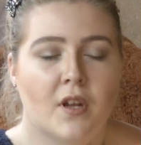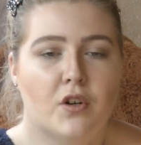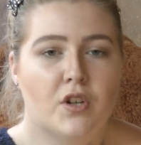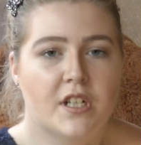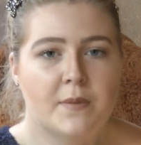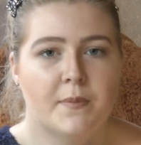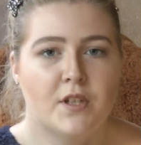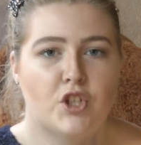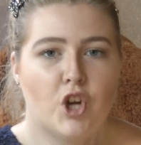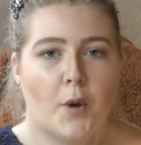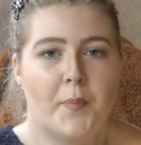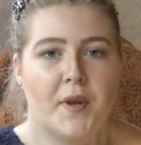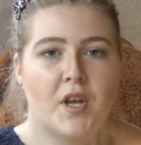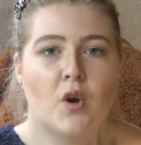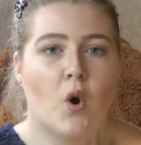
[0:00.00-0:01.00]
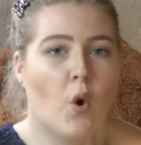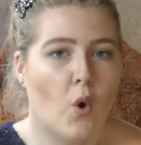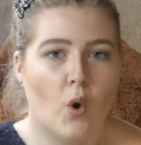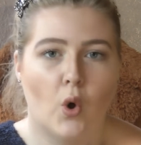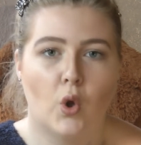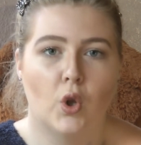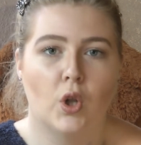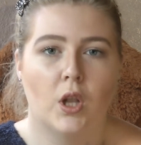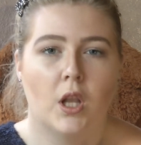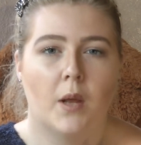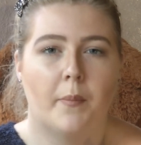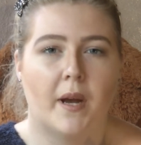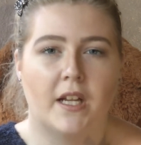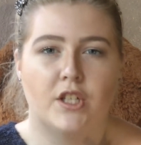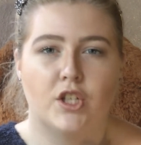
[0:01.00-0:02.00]
Christmas shopping haul,
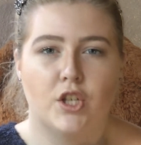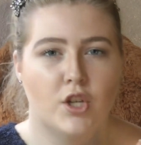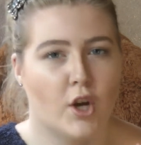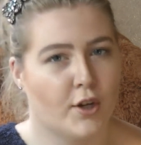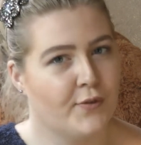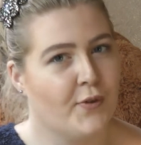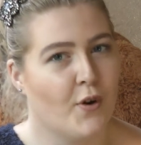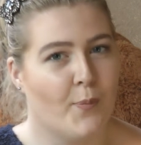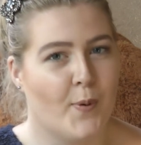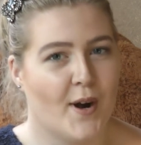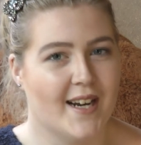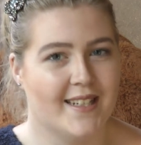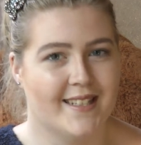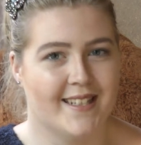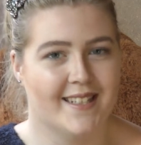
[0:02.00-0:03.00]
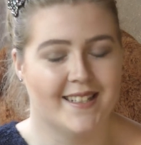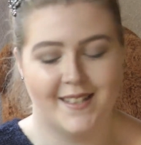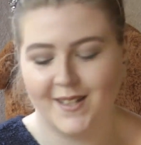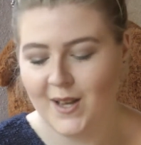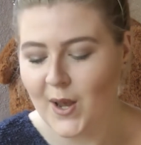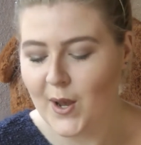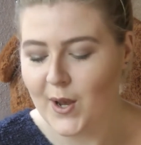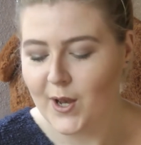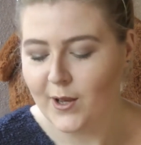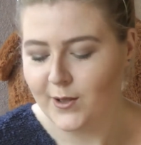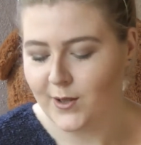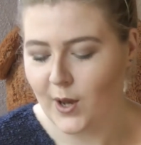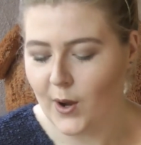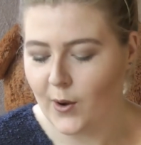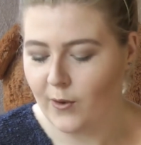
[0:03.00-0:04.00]
but not for presents.
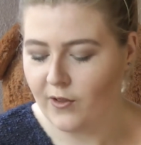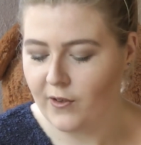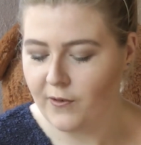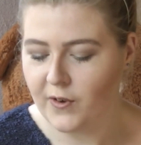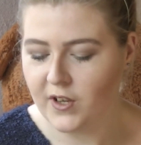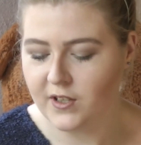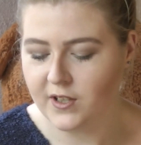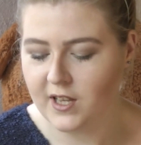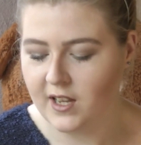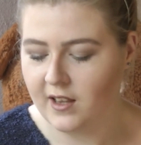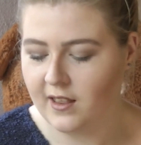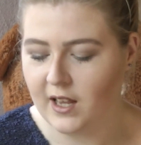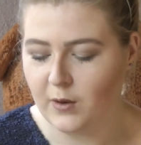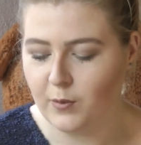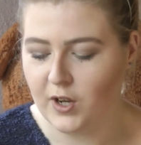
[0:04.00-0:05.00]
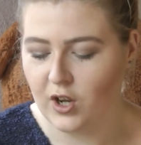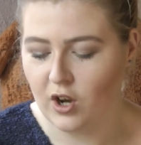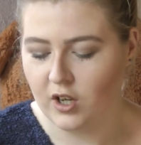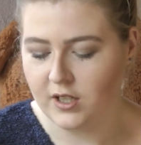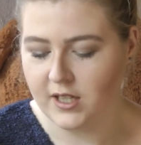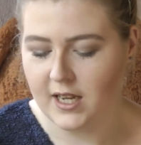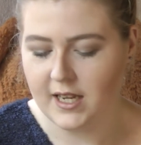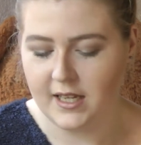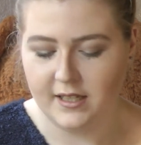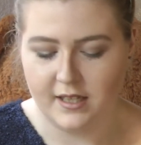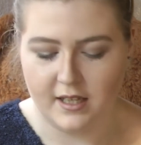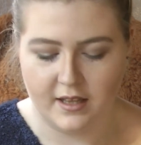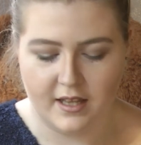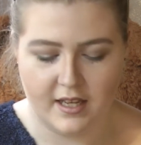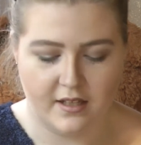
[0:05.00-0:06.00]
So the first thing that we got is
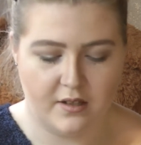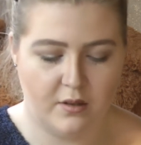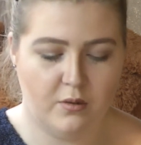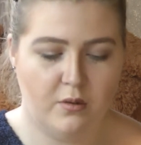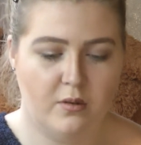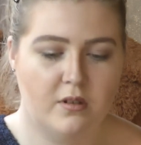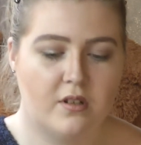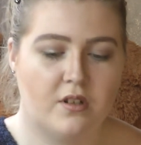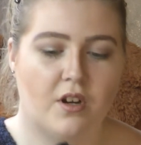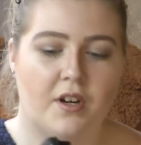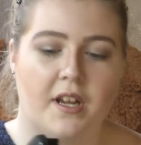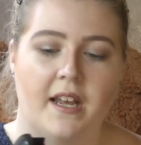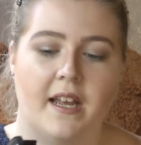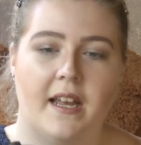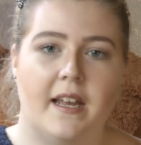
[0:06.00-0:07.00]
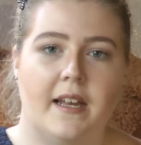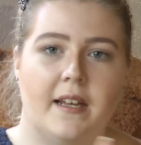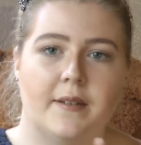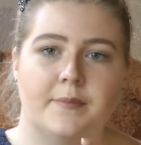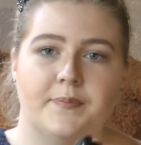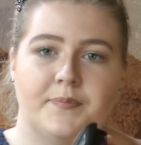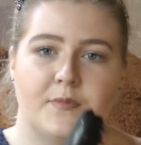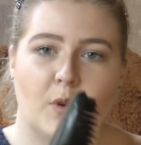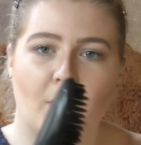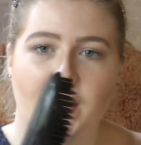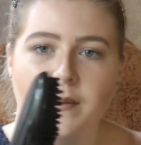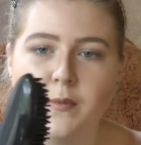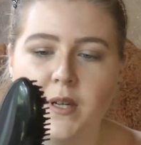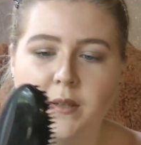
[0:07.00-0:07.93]
this. Oh, it's got hair. Wait.